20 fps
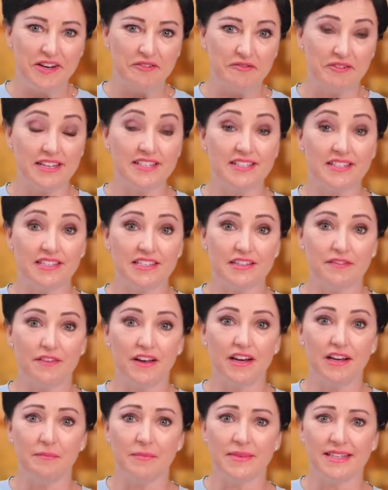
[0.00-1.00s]
Recent
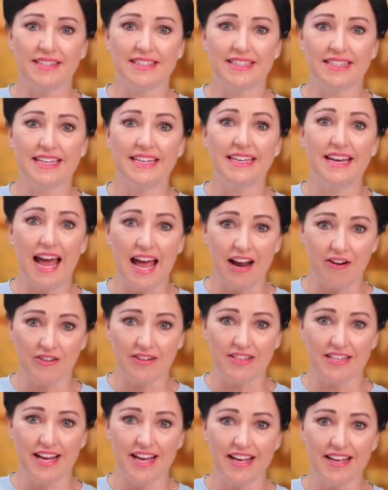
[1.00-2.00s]
developments in
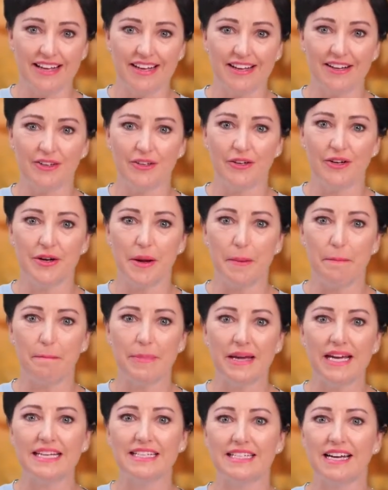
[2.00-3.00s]
agritech include
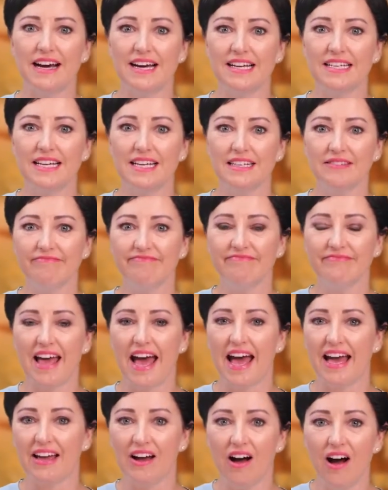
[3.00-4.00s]
big data,
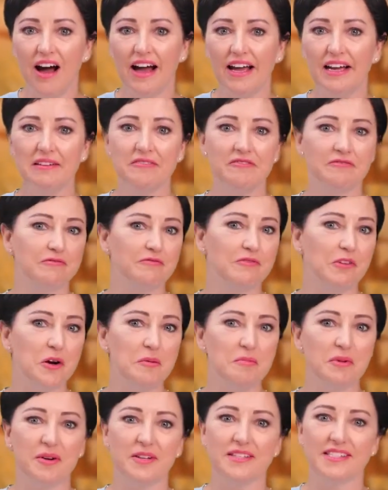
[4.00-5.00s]
AI,
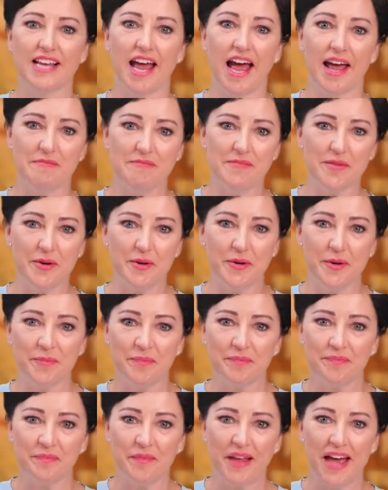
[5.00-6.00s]
robots, and more,
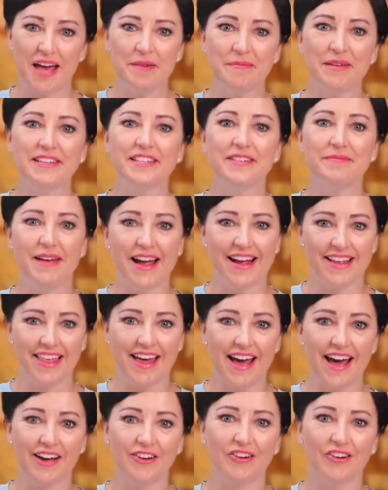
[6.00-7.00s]
aiming to make
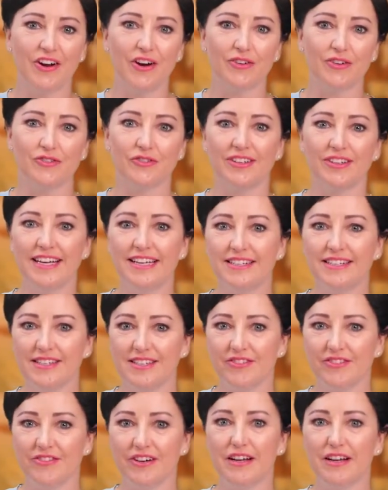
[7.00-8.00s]
the agricultural
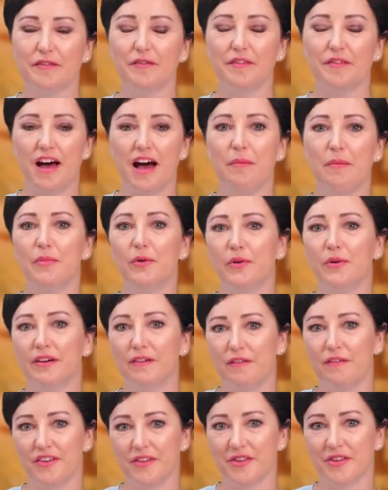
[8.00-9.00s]
industry far more
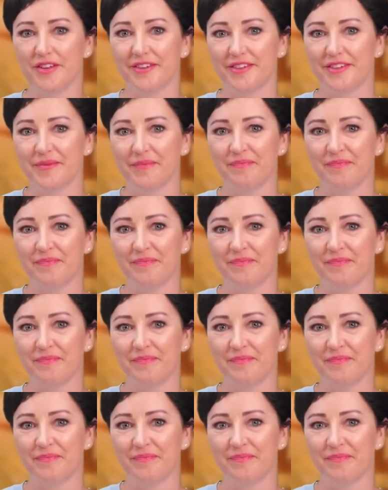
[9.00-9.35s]
efficient.